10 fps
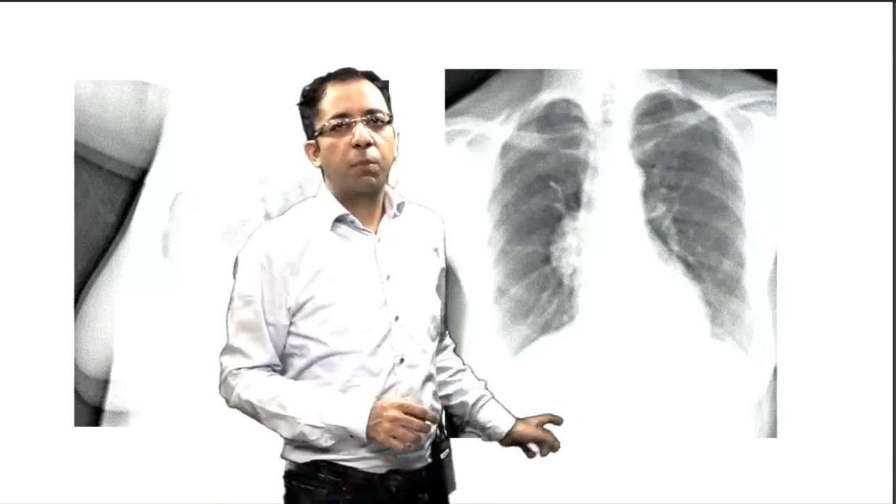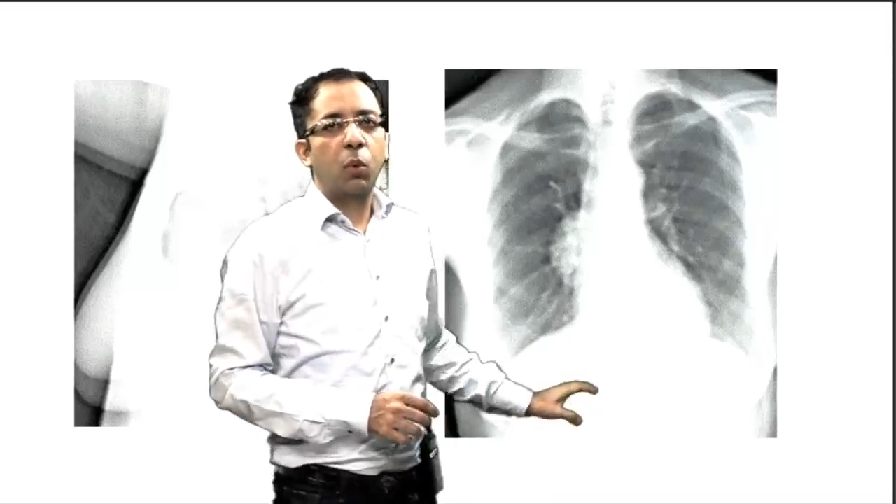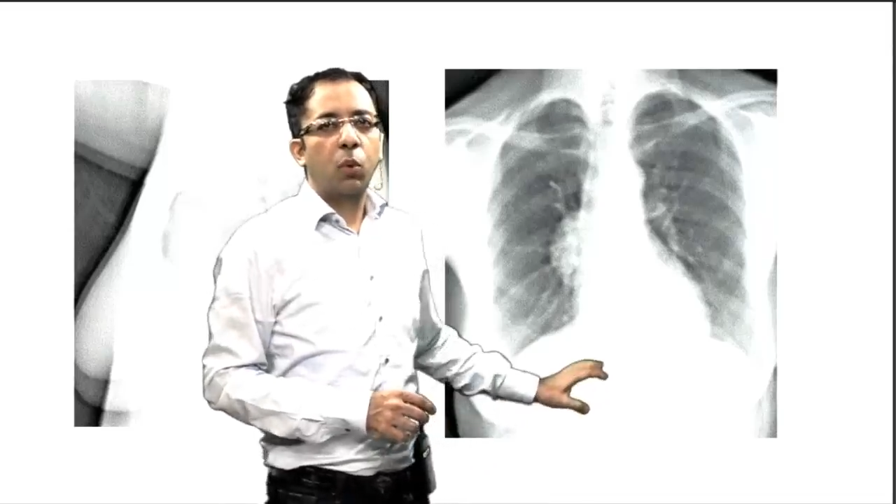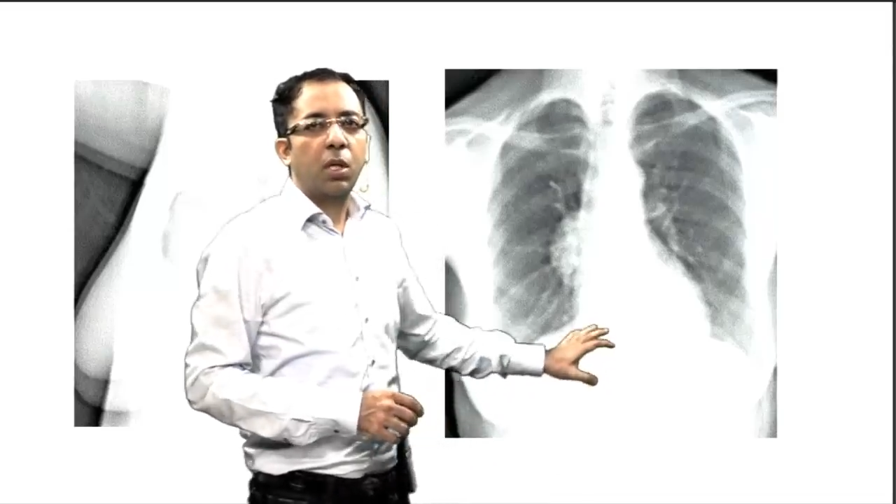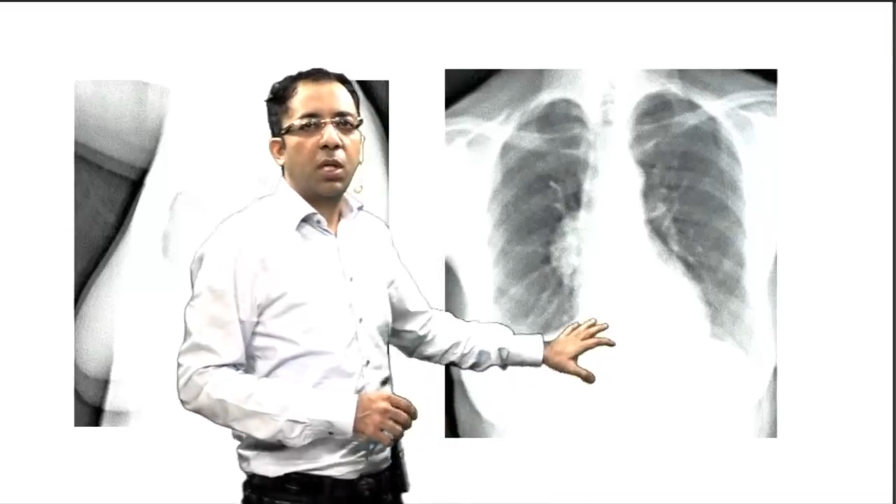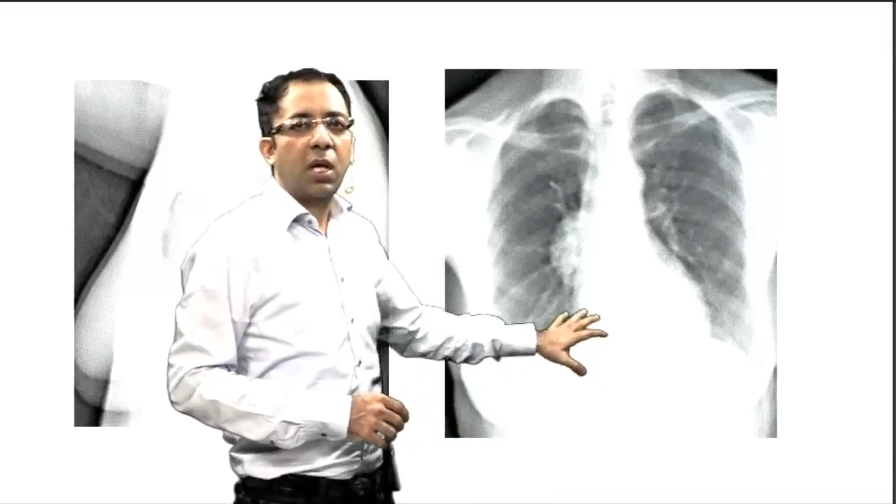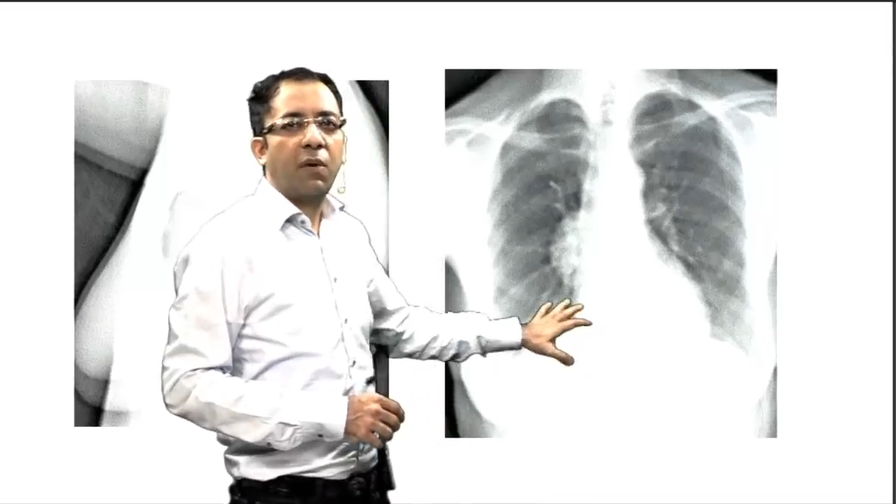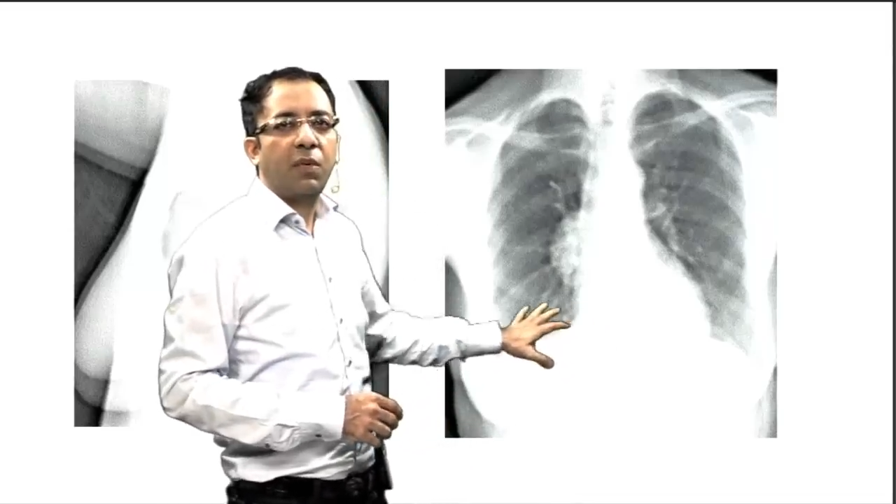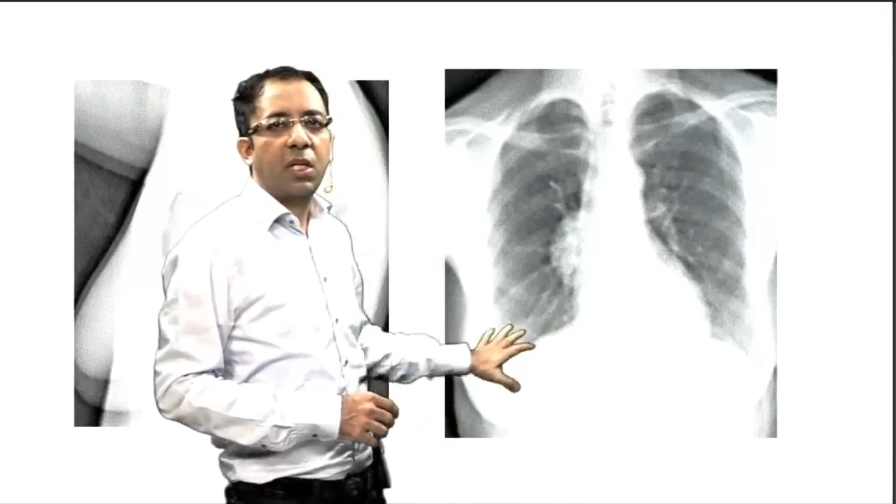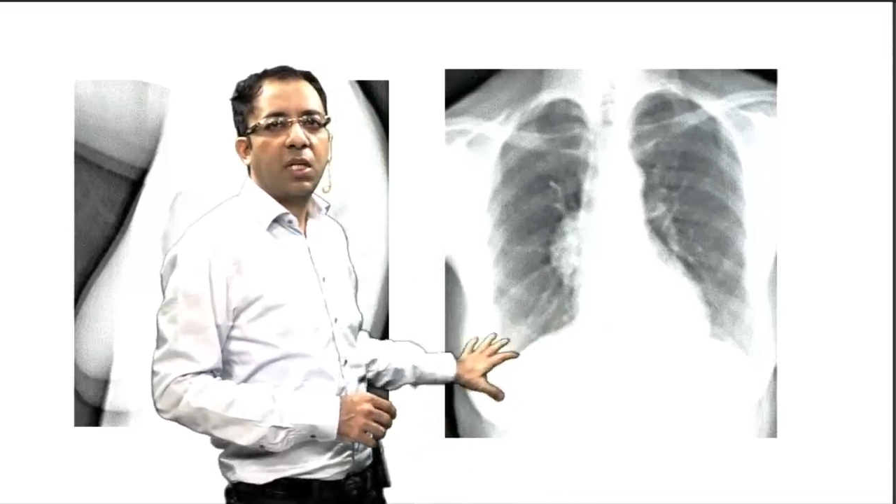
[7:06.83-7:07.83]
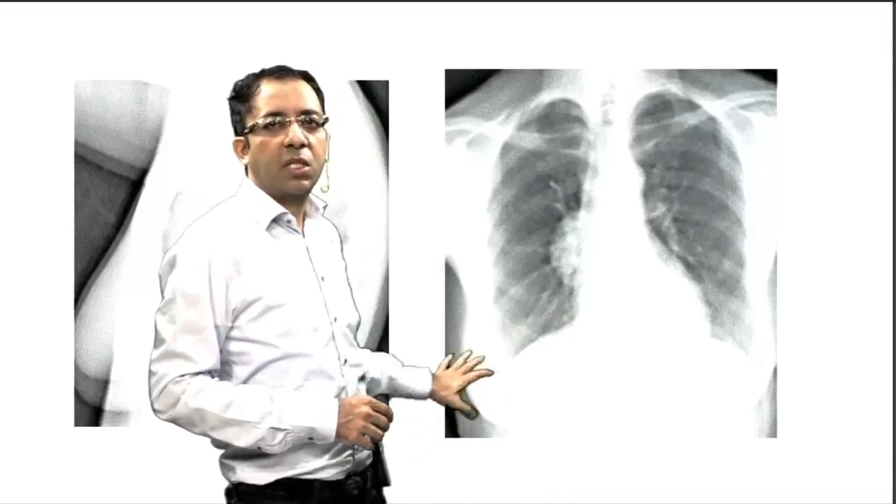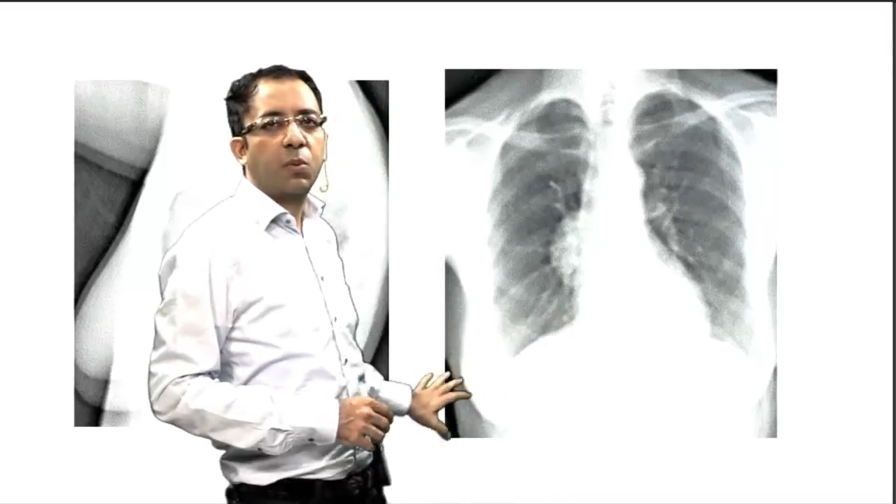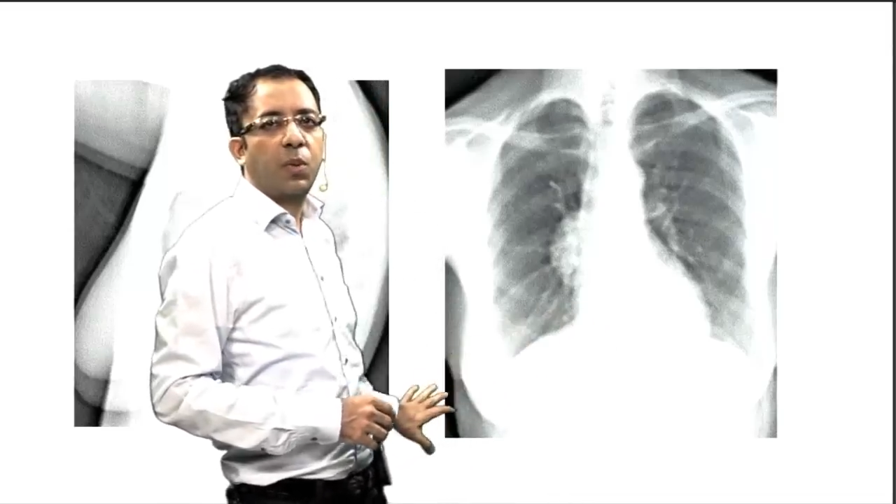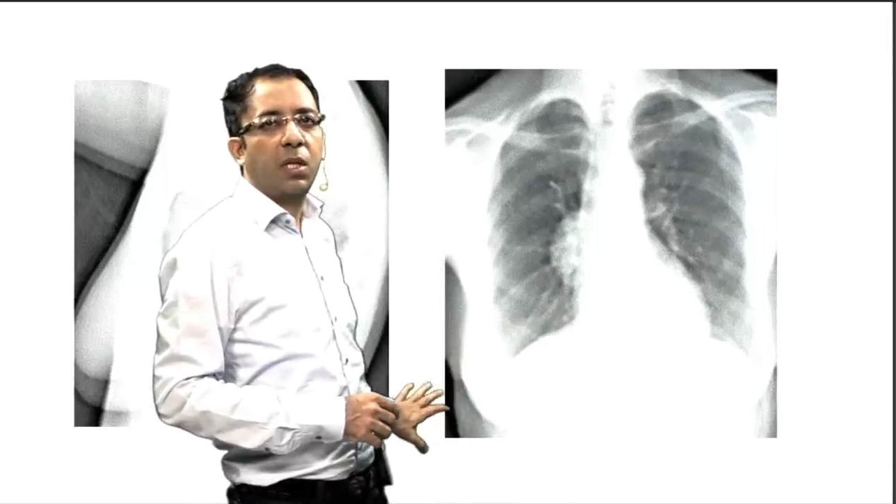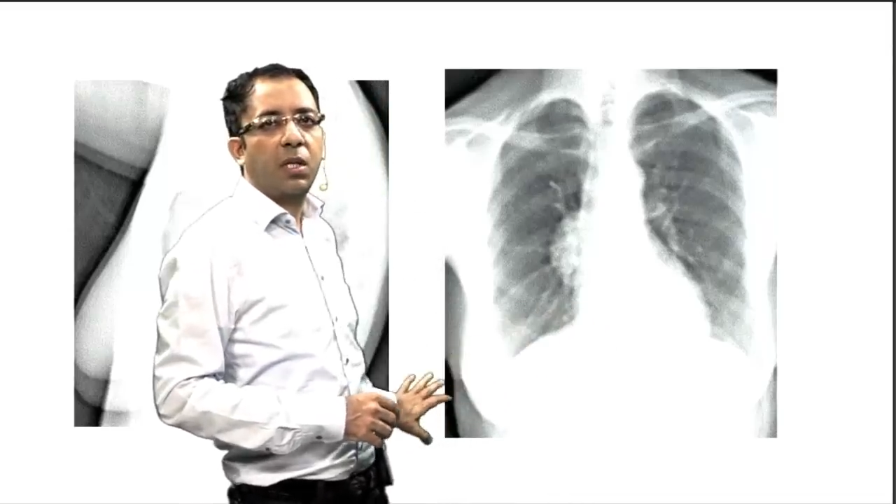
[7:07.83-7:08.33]
pleural cavity
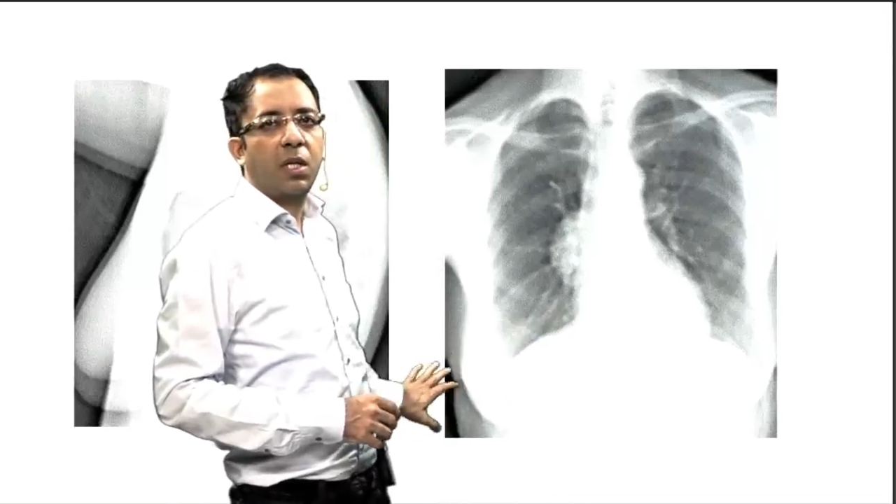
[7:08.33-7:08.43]
as well.